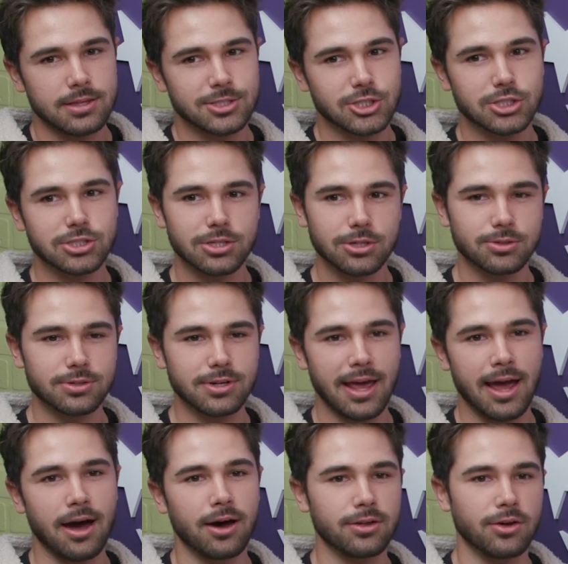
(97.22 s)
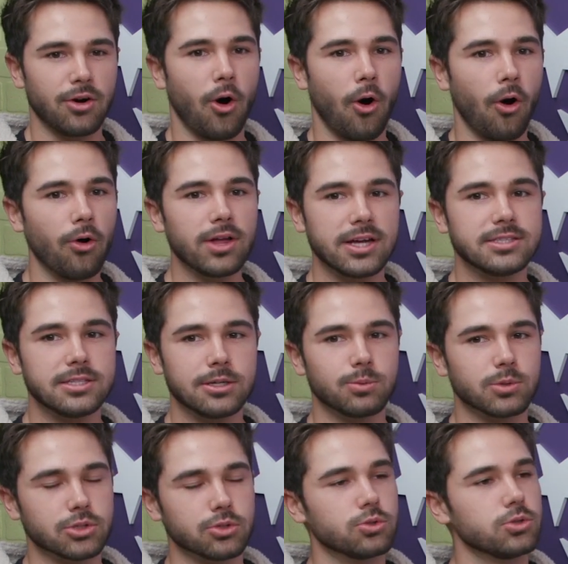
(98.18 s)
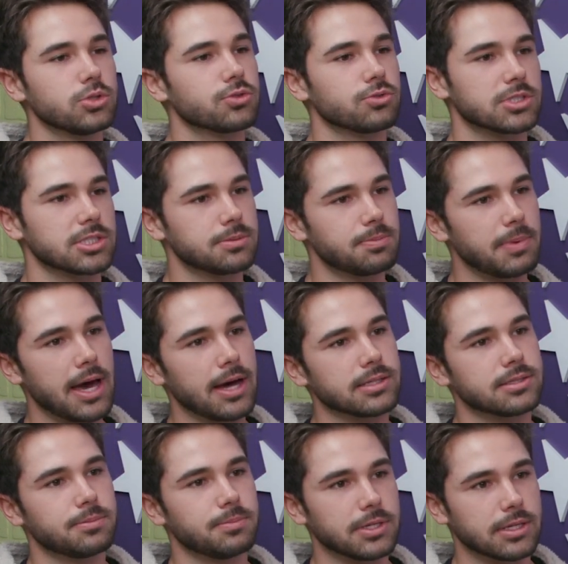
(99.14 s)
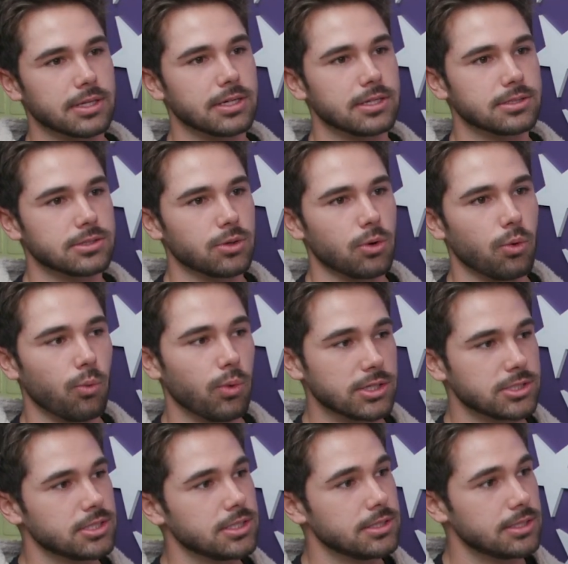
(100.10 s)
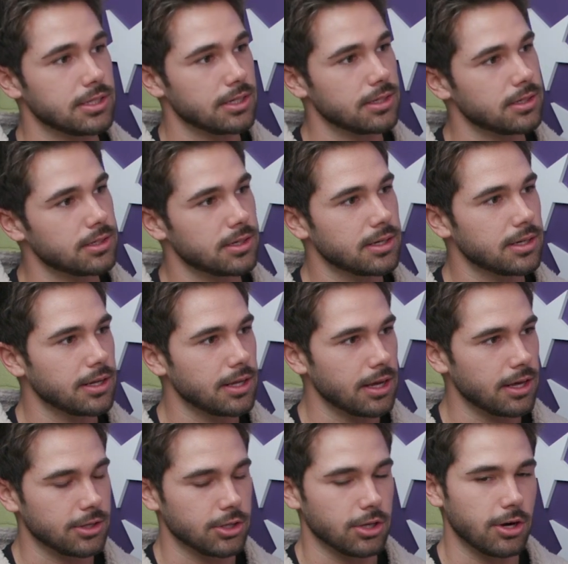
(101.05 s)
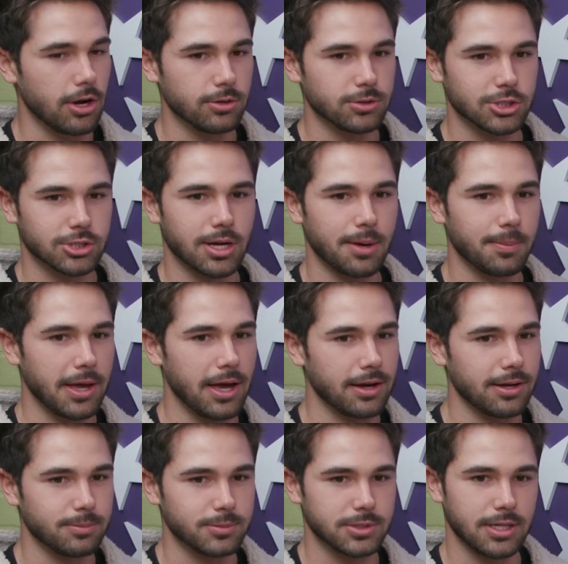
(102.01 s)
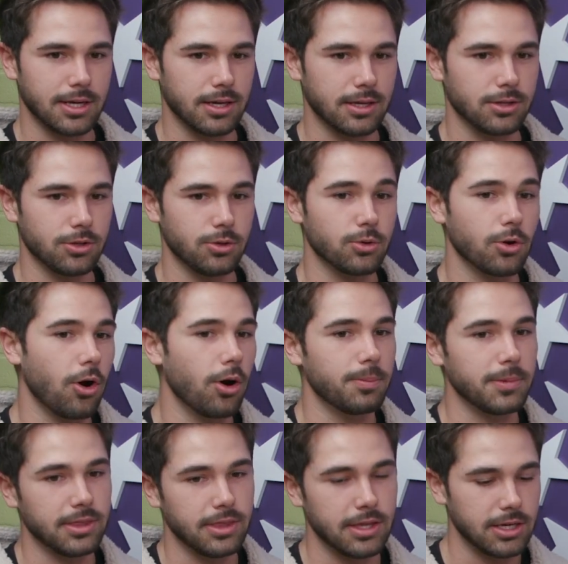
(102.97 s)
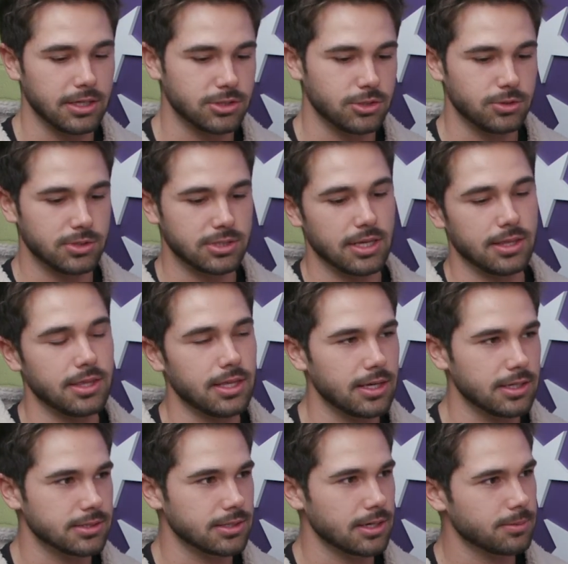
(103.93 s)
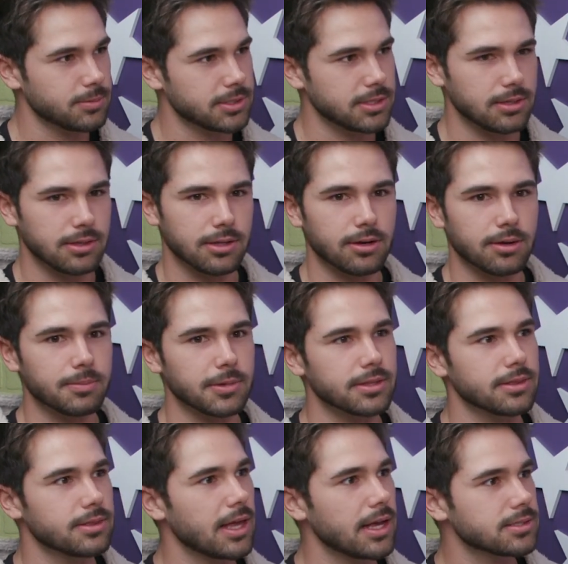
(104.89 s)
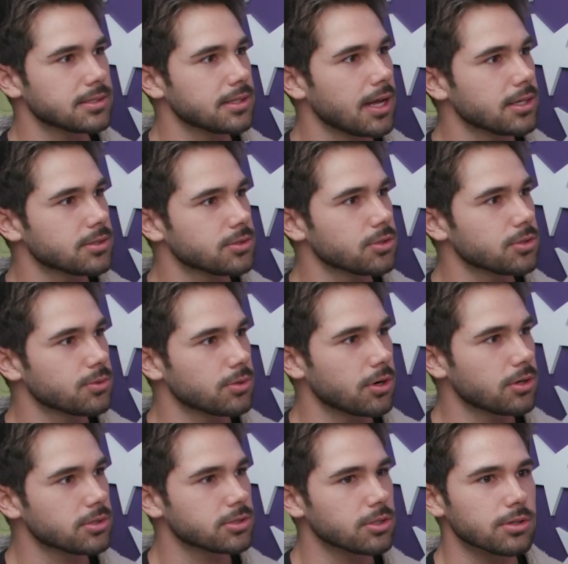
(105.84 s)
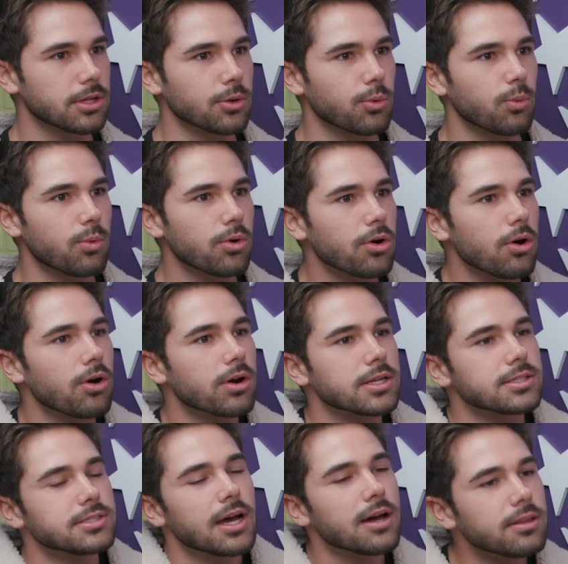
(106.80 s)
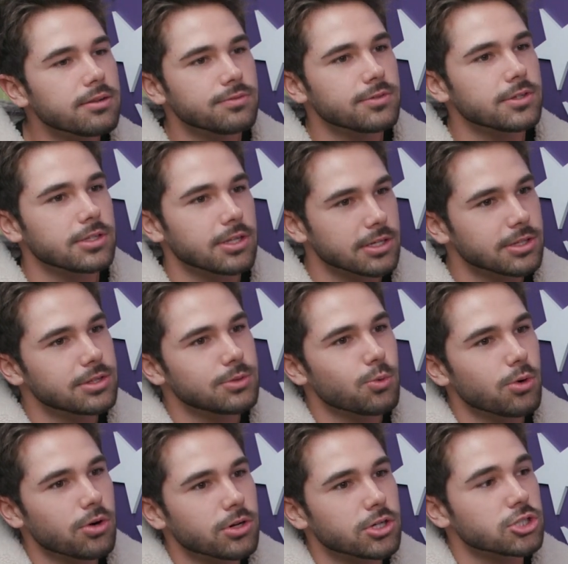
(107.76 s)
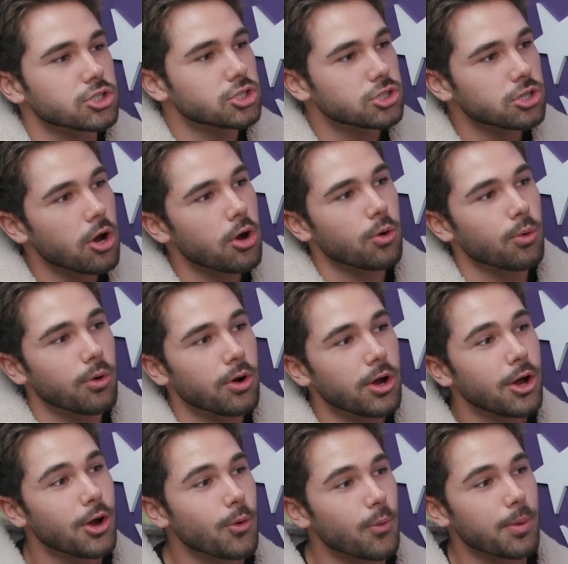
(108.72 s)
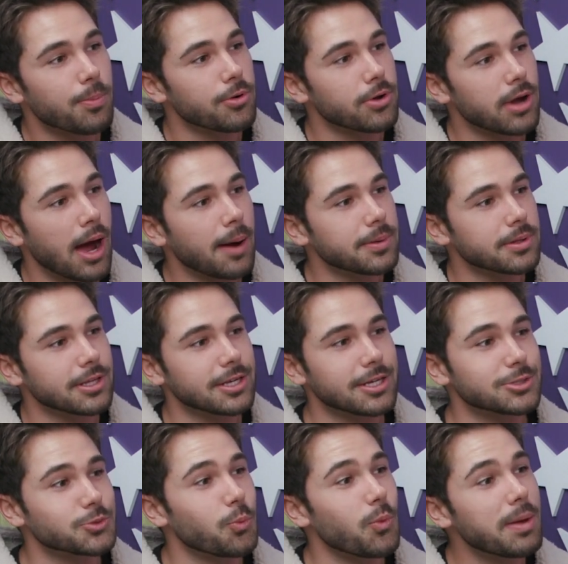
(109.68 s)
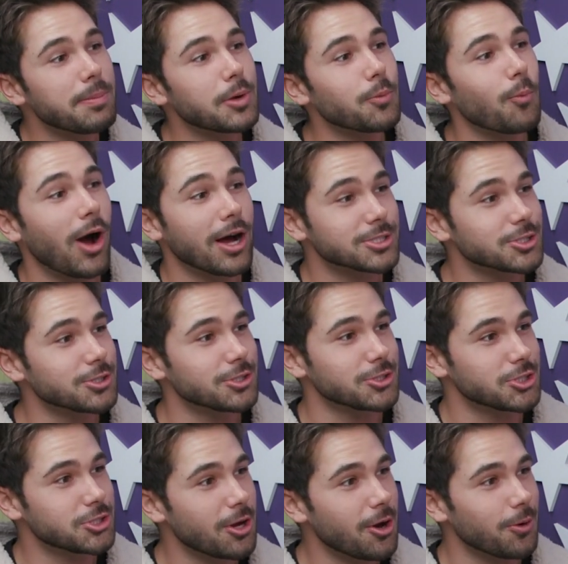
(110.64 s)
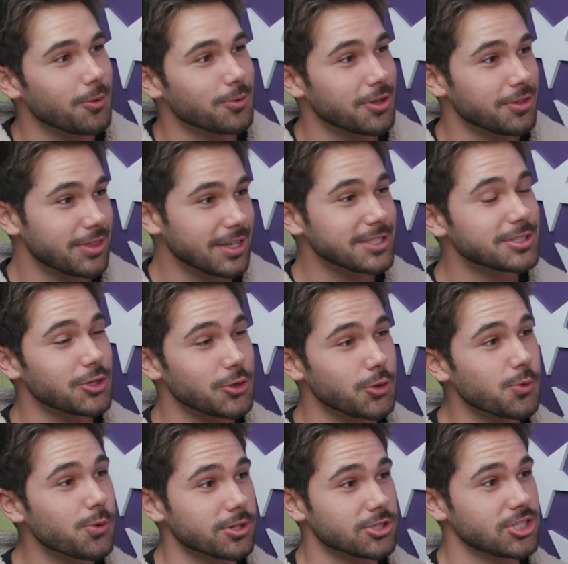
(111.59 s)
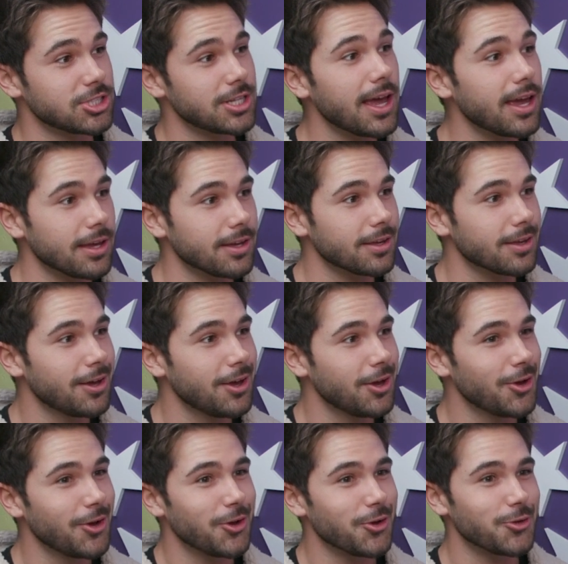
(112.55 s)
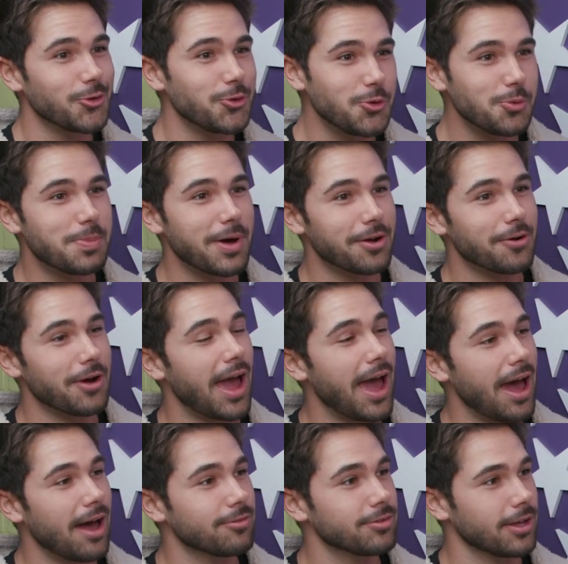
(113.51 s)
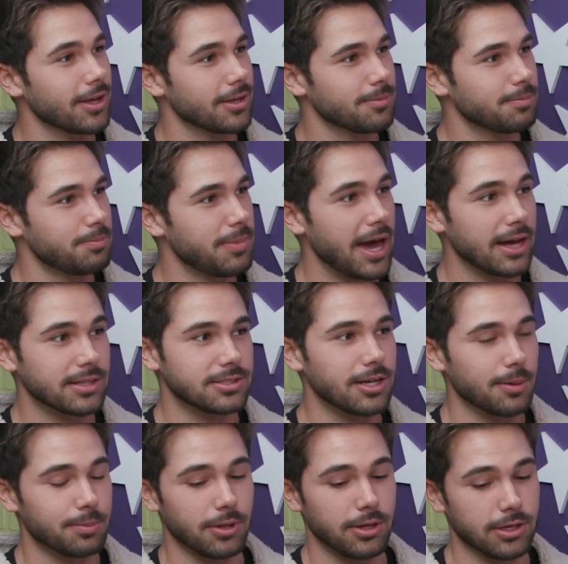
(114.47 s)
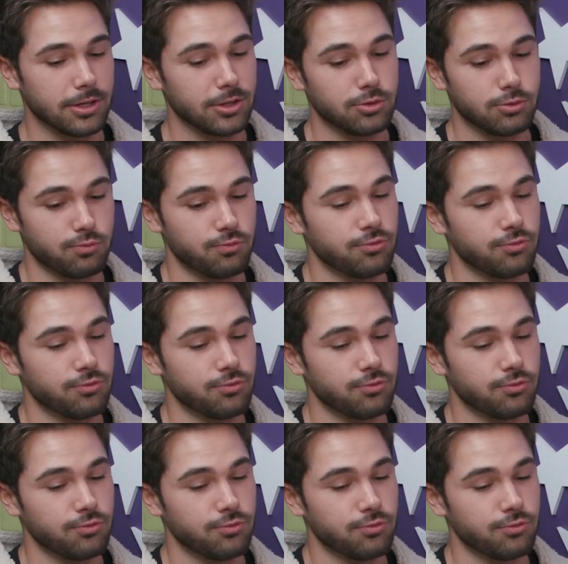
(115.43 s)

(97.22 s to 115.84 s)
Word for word: still now all I did was lose respect because of what she did. You know, just coming at him saying, You called me this, you said this, and I'm sitting there, I'm like, that's not true. And also like we're on a television like we're yeah. on a show where predominantly it's women watching the show. The yeah. things that you are saying, you better have like backed up like